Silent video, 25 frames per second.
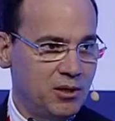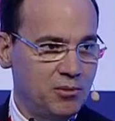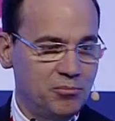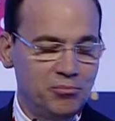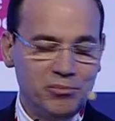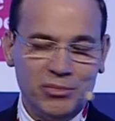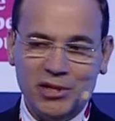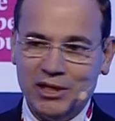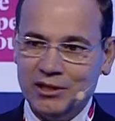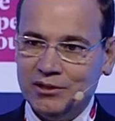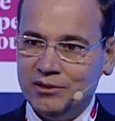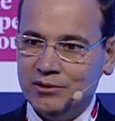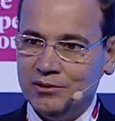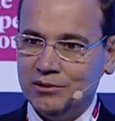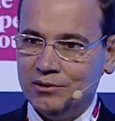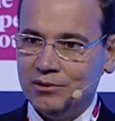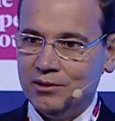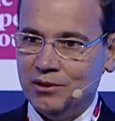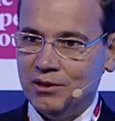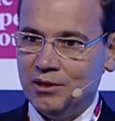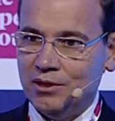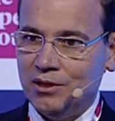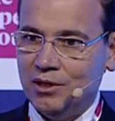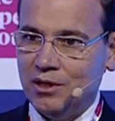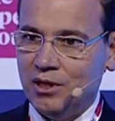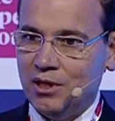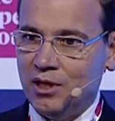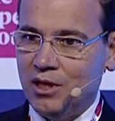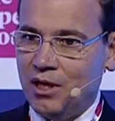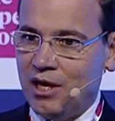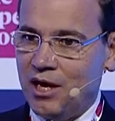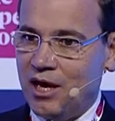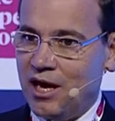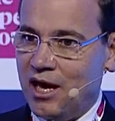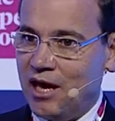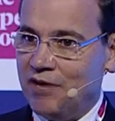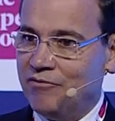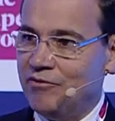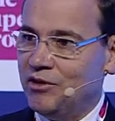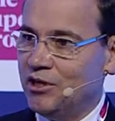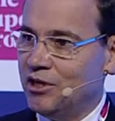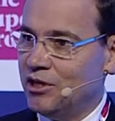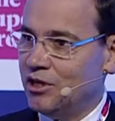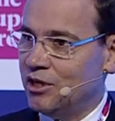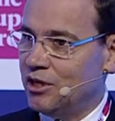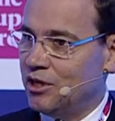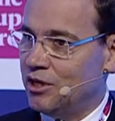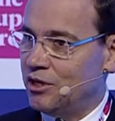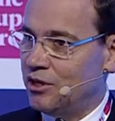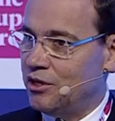But having
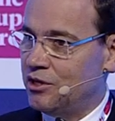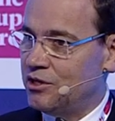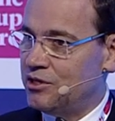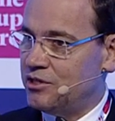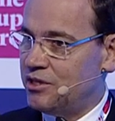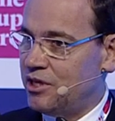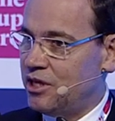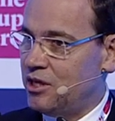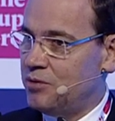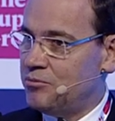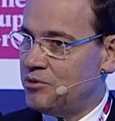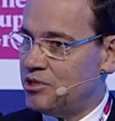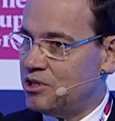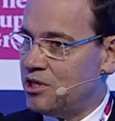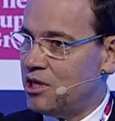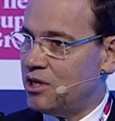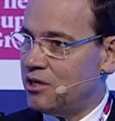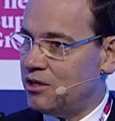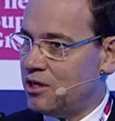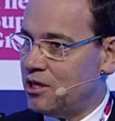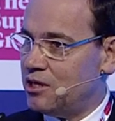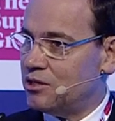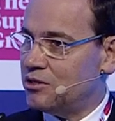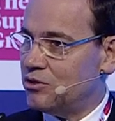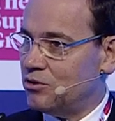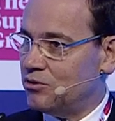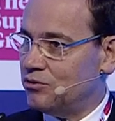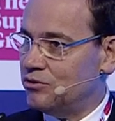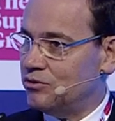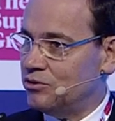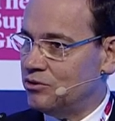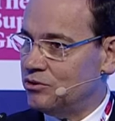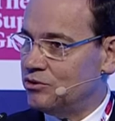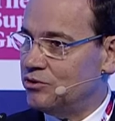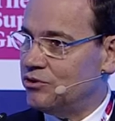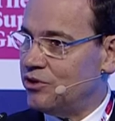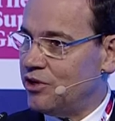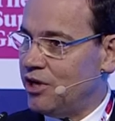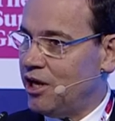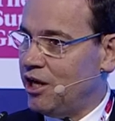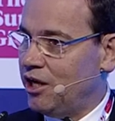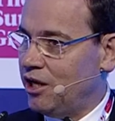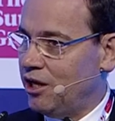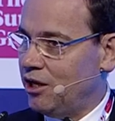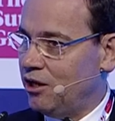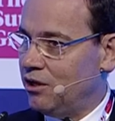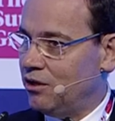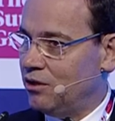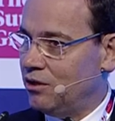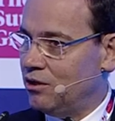the same standard on
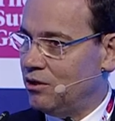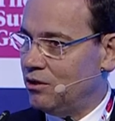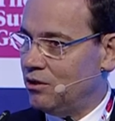training